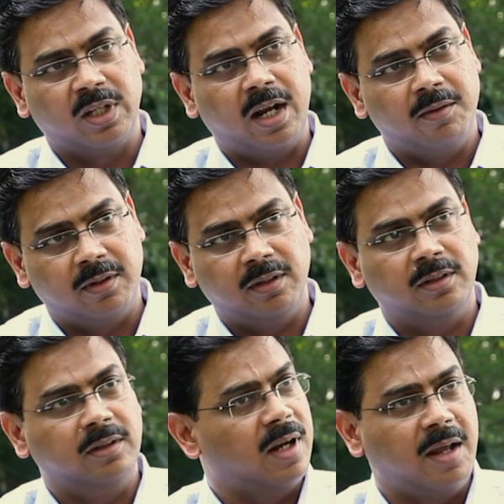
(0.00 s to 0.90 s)
the
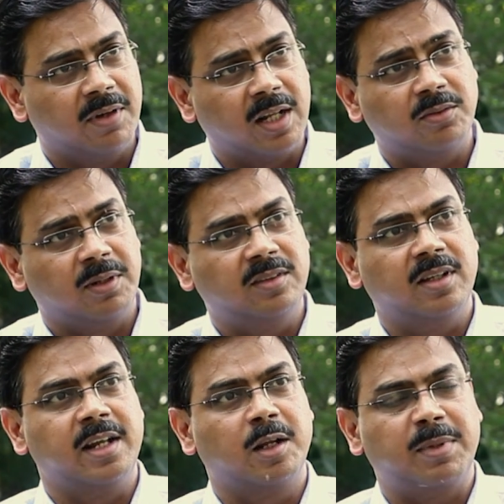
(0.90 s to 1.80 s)
driver as well as the
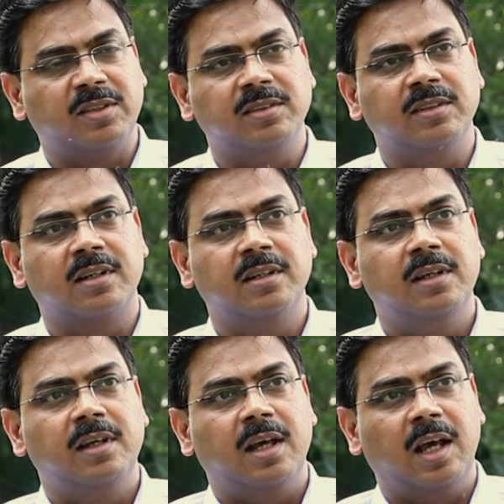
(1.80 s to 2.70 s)
rear passenger,
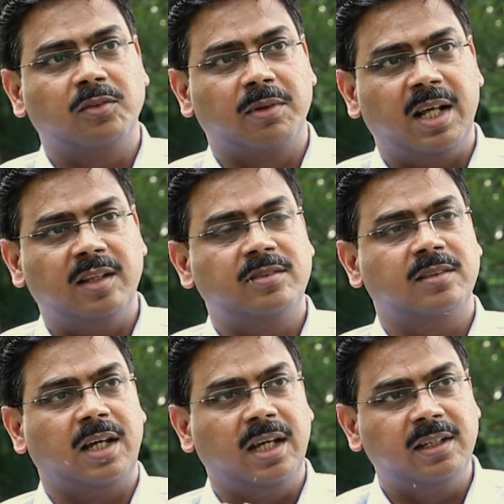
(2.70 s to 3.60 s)
as well as
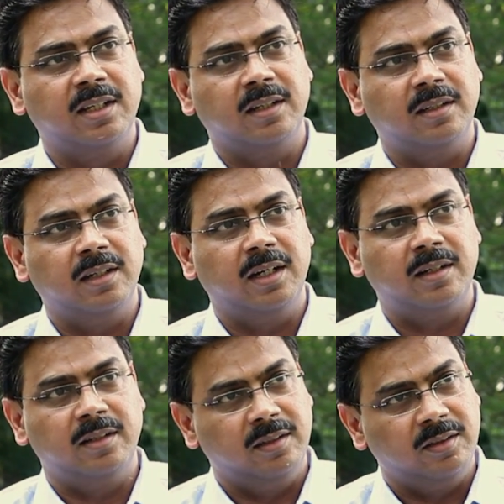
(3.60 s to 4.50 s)
I think it
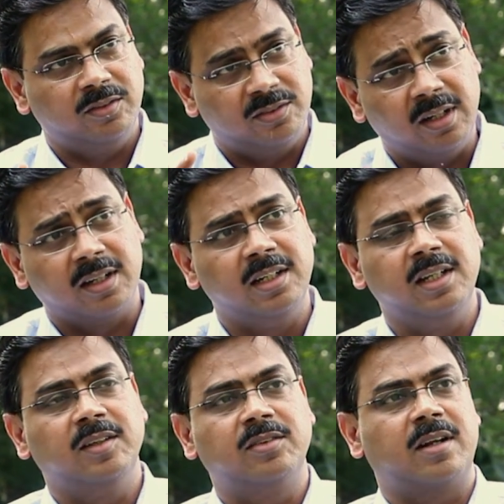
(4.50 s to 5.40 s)

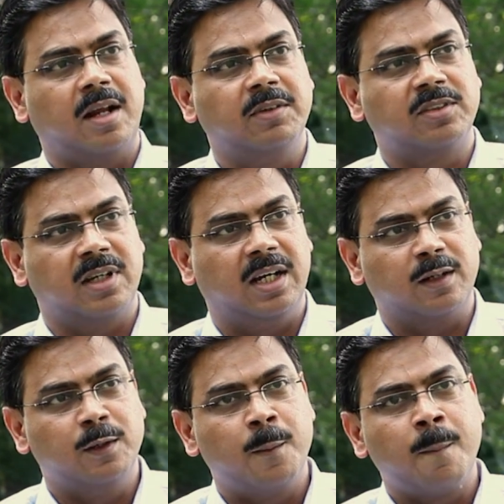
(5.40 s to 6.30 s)
certainly is a driver's car.
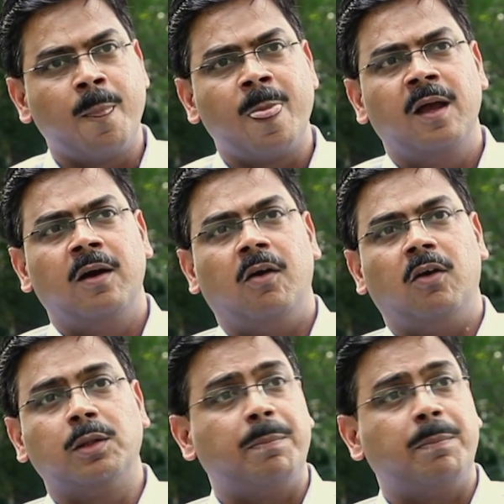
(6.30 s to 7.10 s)
On the